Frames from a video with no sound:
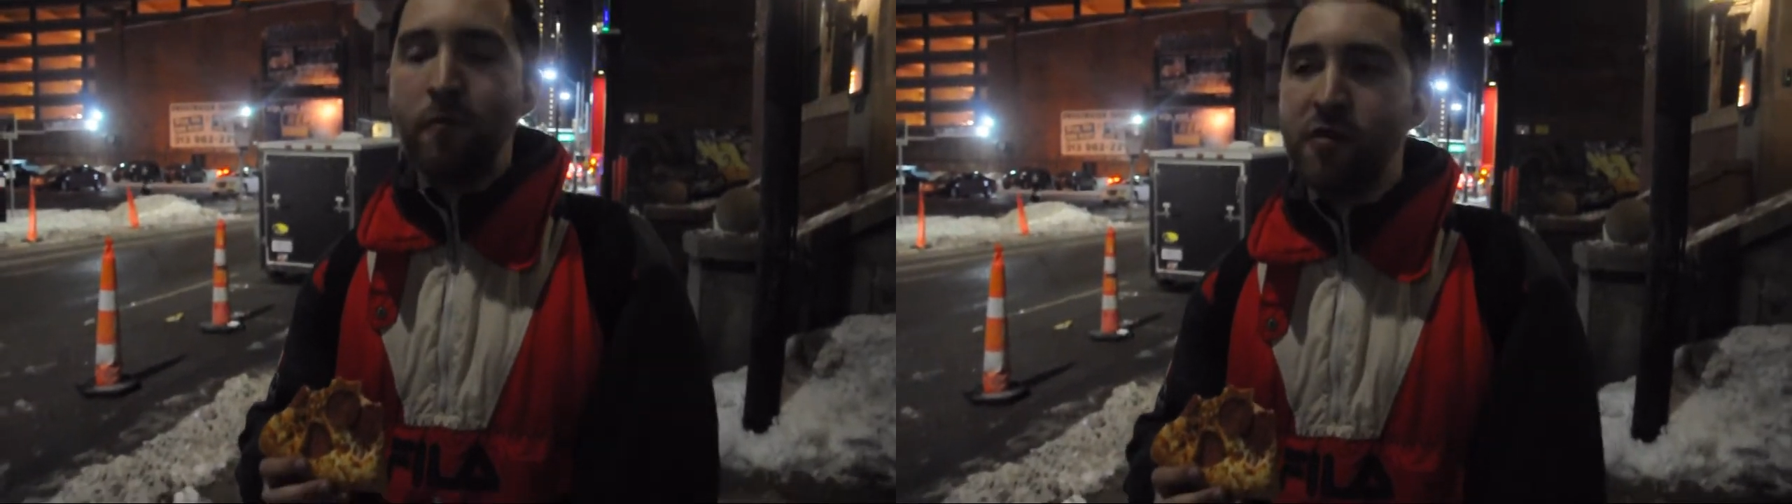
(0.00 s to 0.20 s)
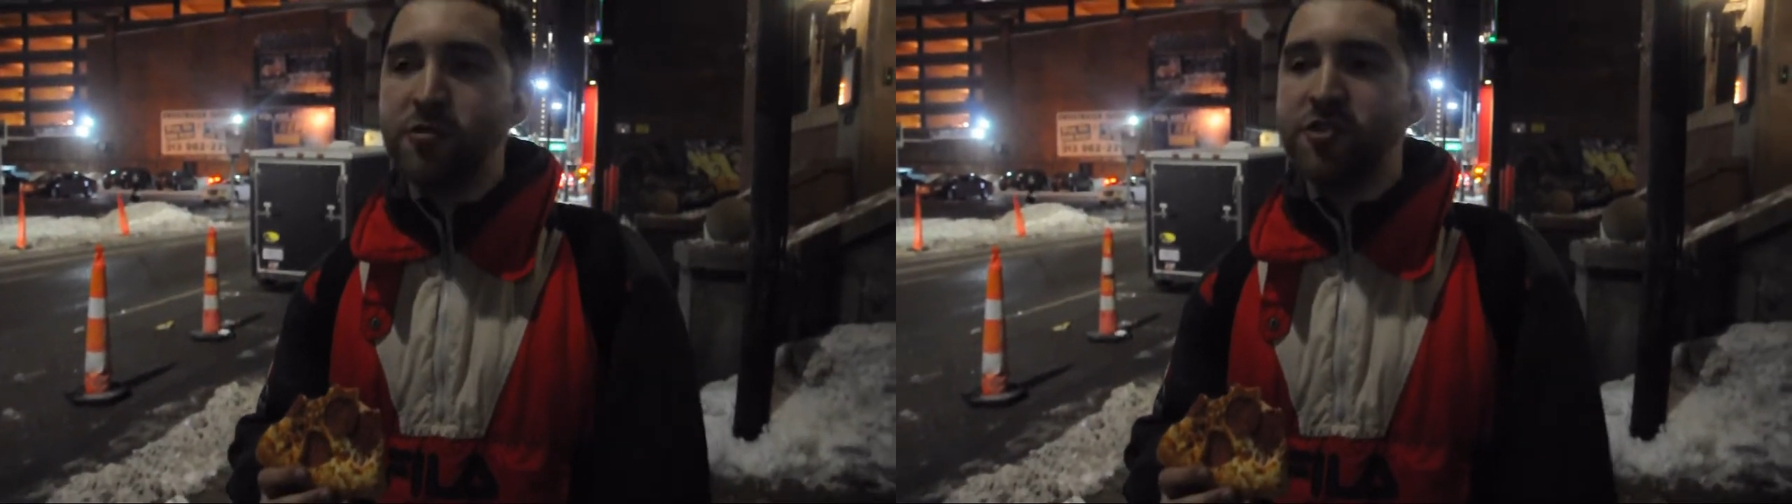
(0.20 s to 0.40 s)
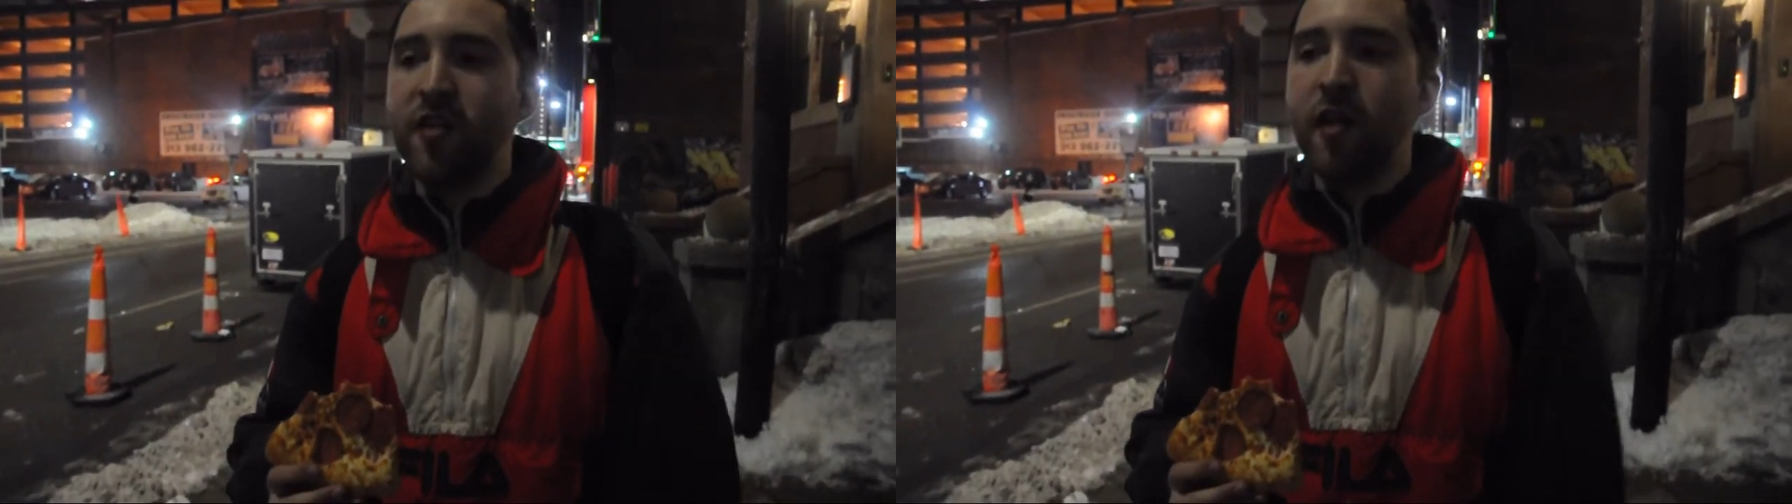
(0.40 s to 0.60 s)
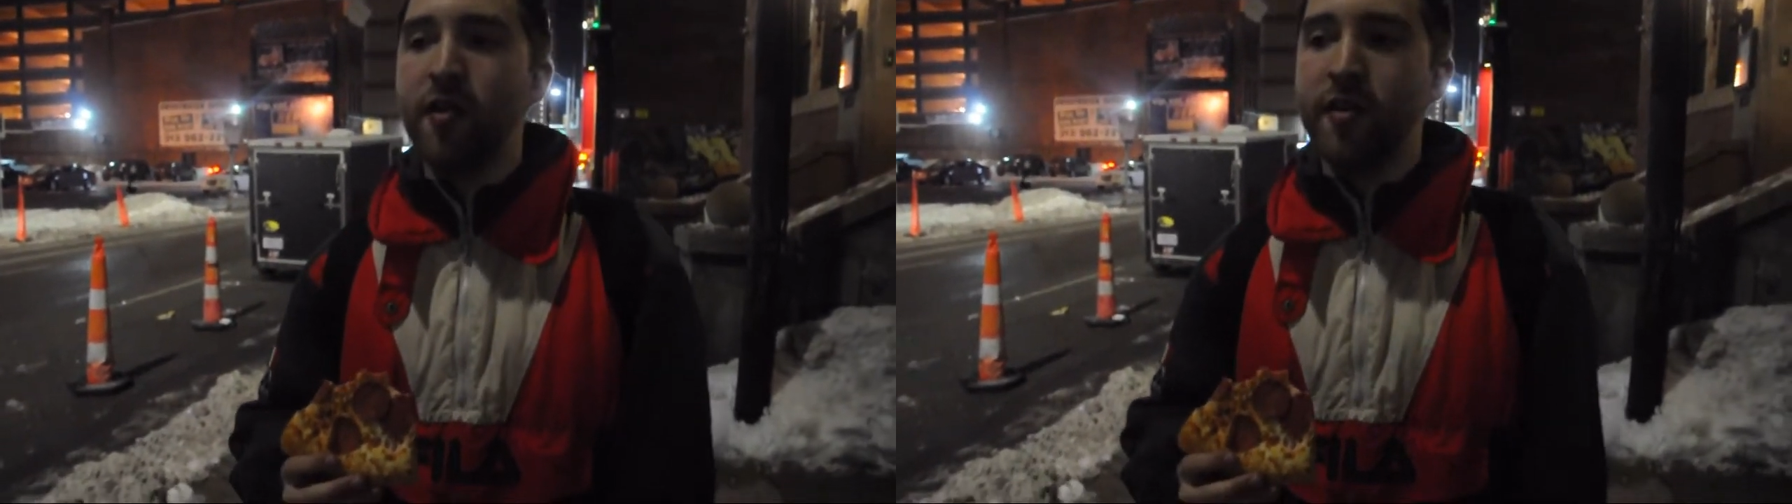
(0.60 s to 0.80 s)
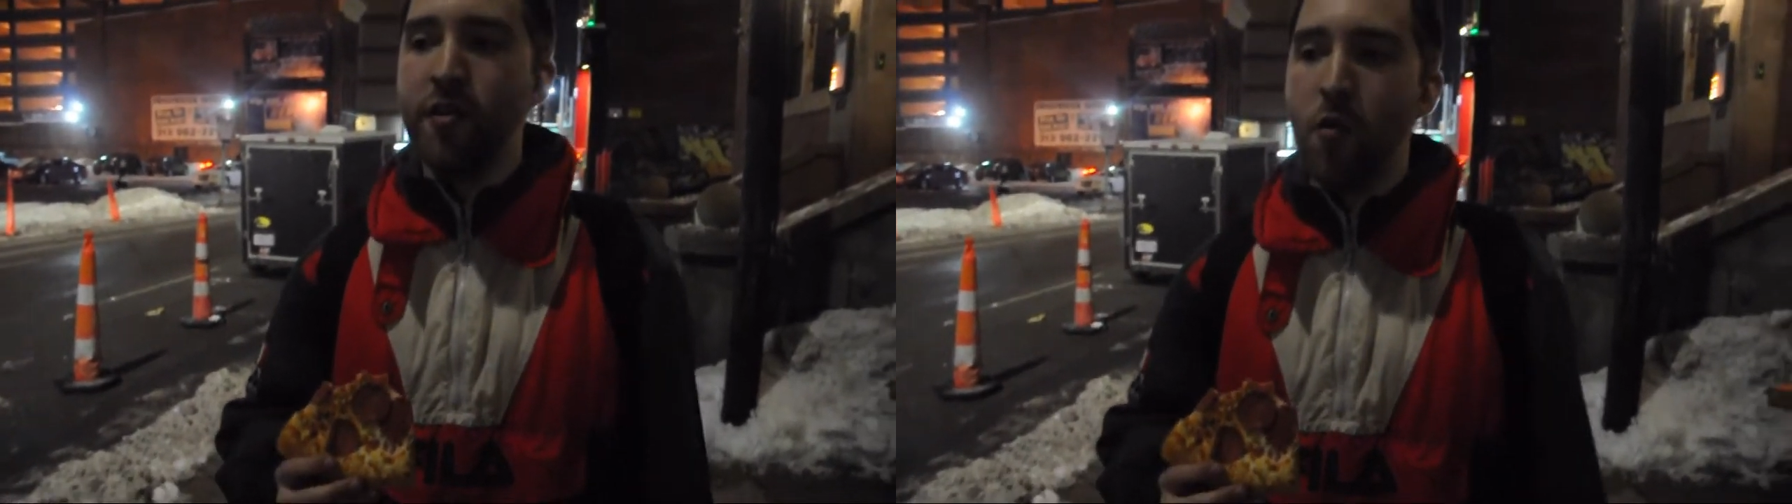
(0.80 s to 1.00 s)
It was just kind of
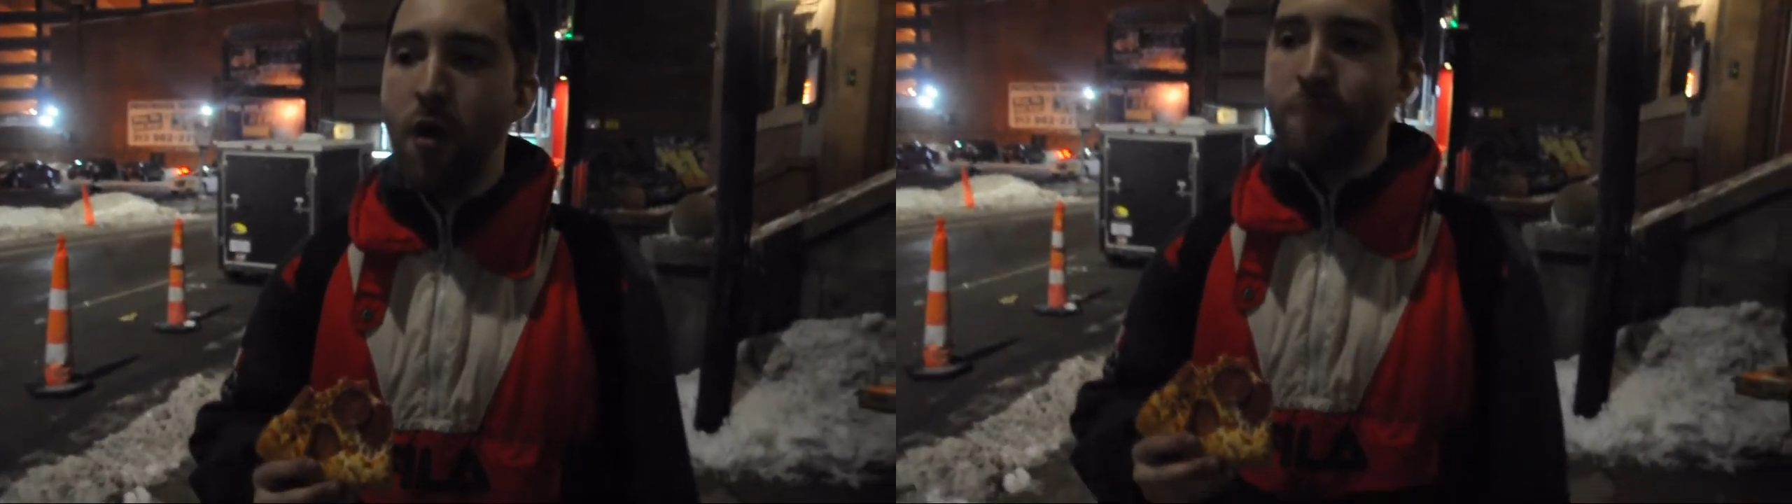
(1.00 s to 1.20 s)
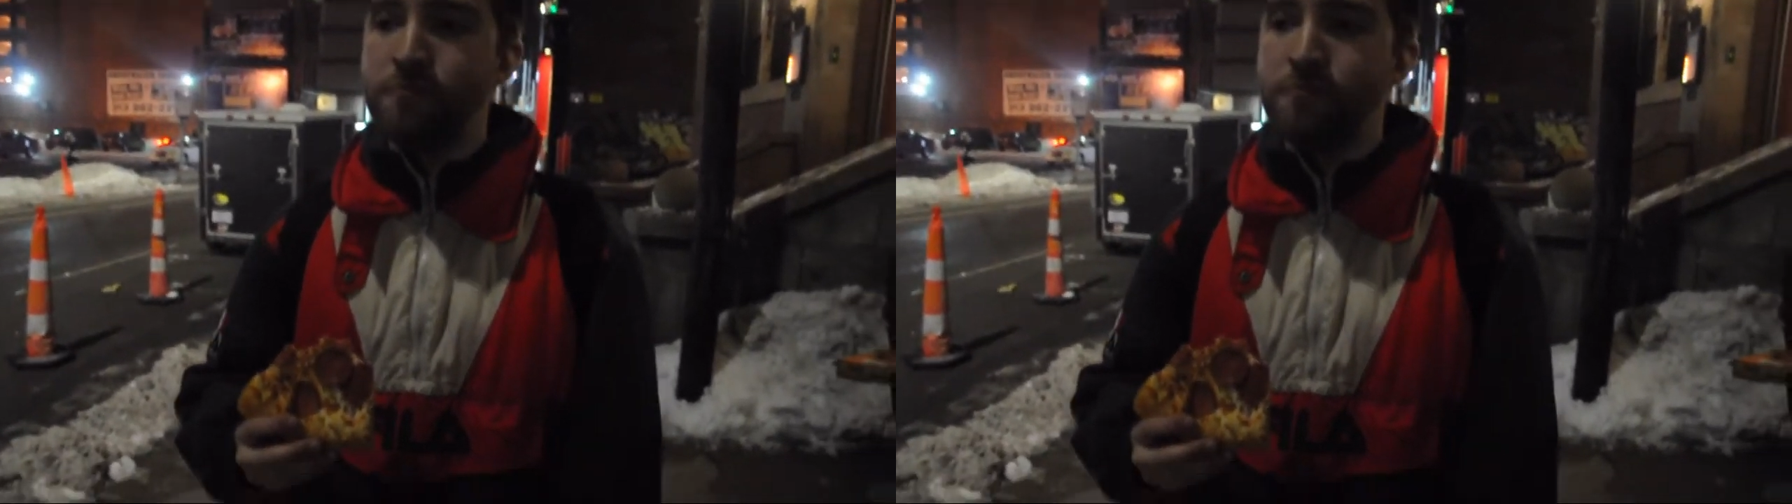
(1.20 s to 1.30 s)
like you know what,